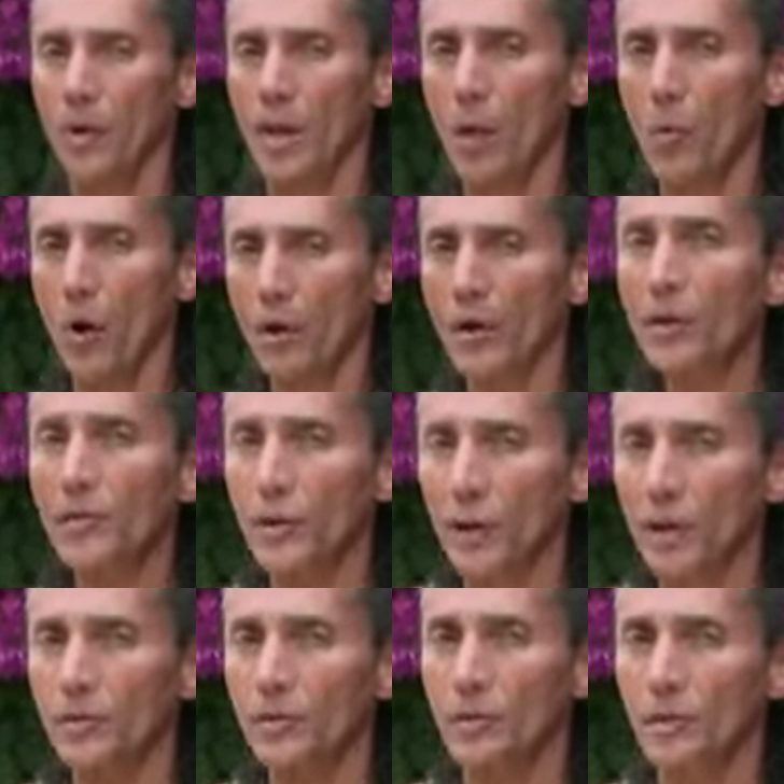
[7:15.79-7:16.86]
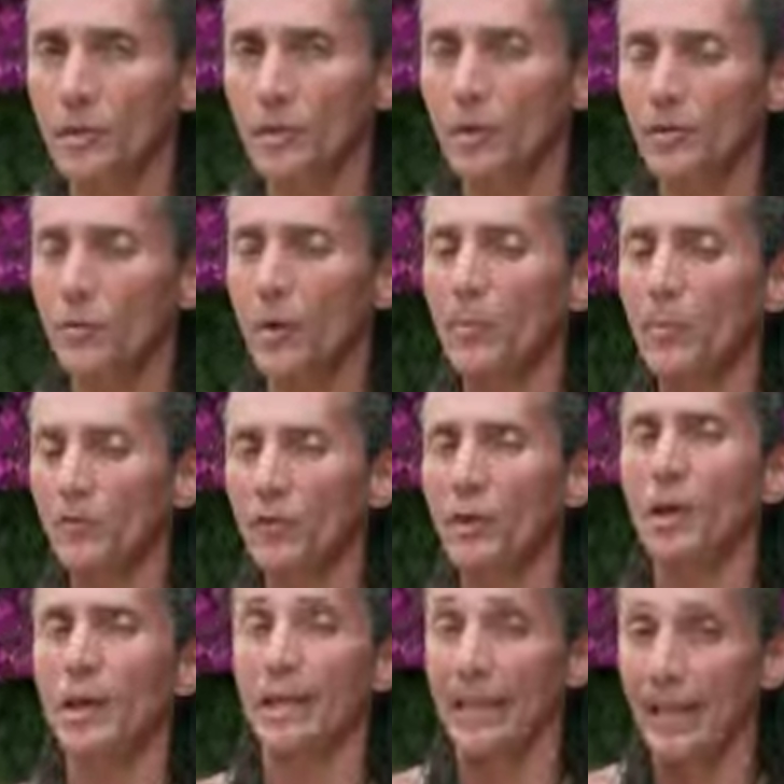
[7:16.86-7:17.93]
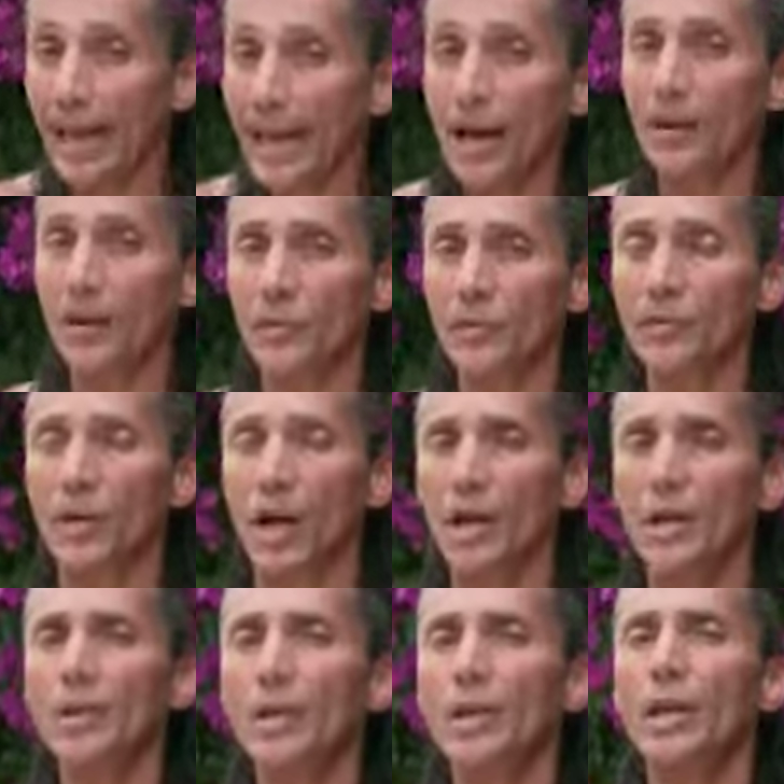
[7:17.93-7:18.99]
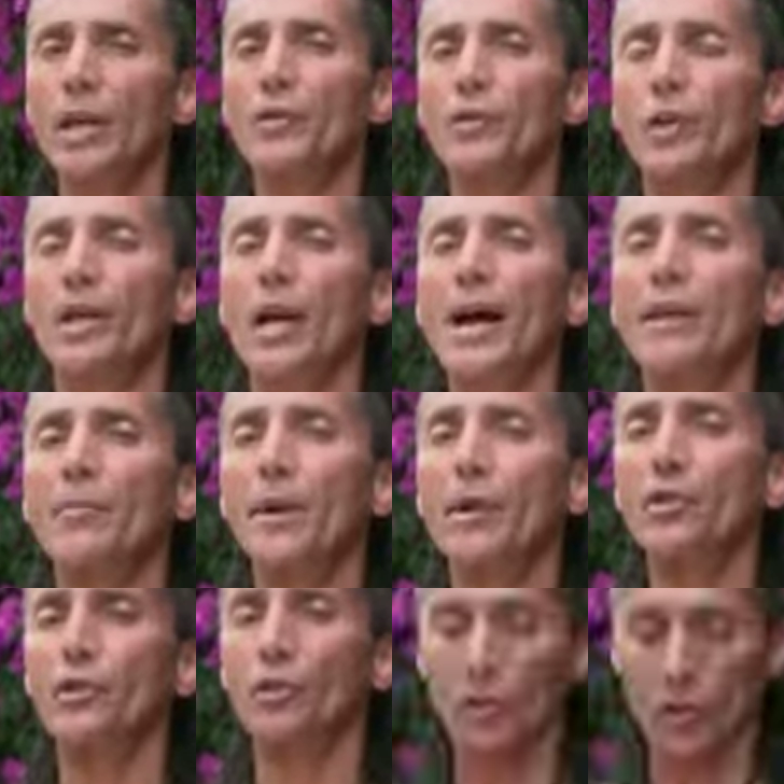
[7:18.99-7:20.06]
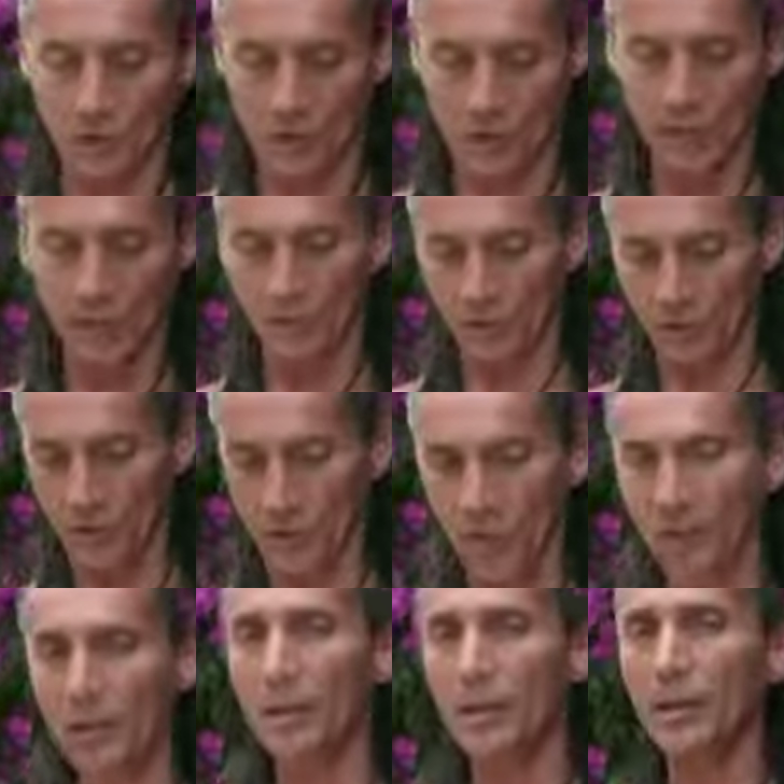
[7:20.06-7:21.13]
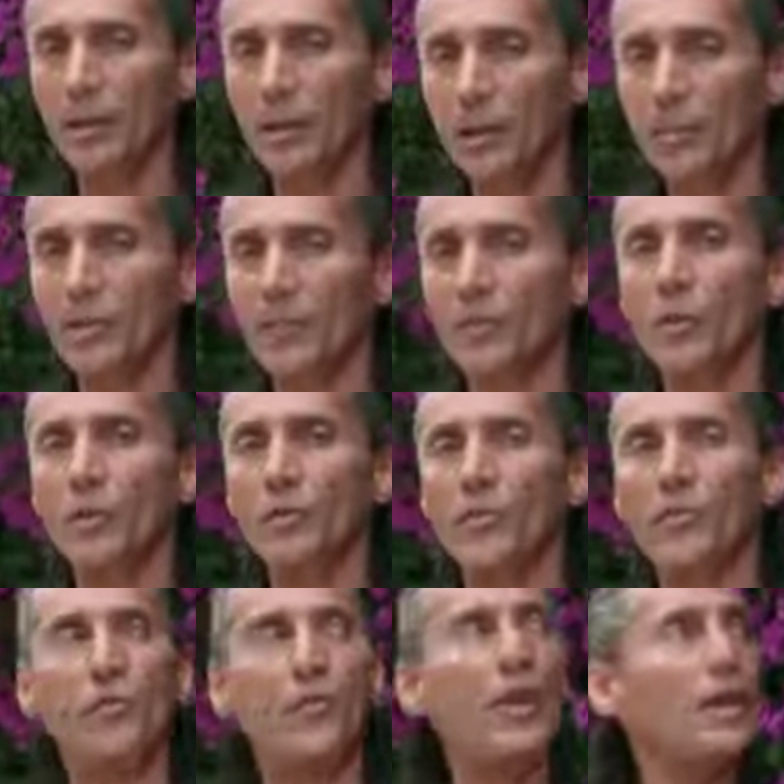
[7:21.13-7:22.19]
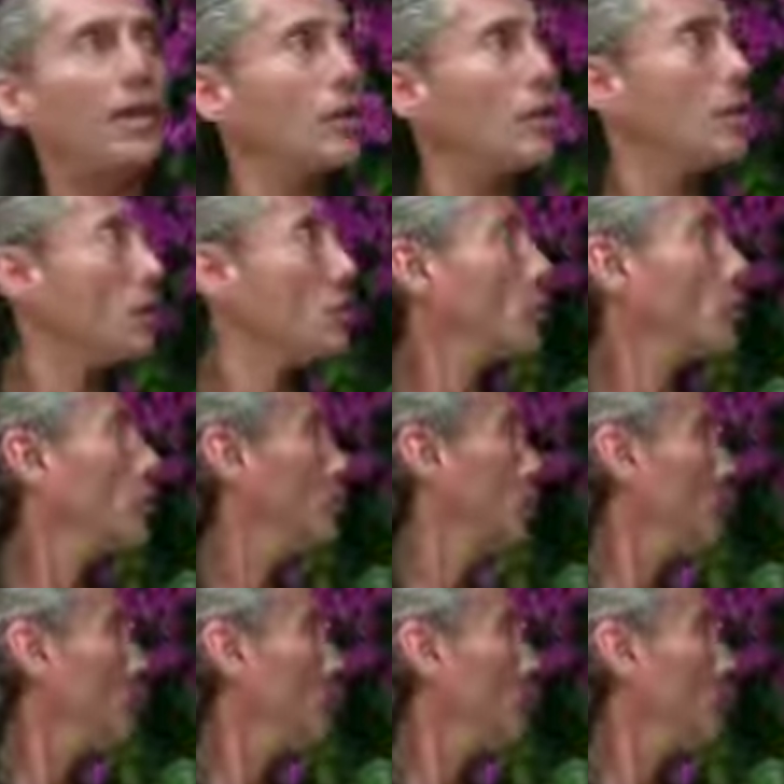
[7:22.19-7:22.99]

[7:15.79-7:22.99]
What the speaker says: Now, one of the things, remember, if you're going to get out in the sun, is you got to make sure your skin's clean before you think you can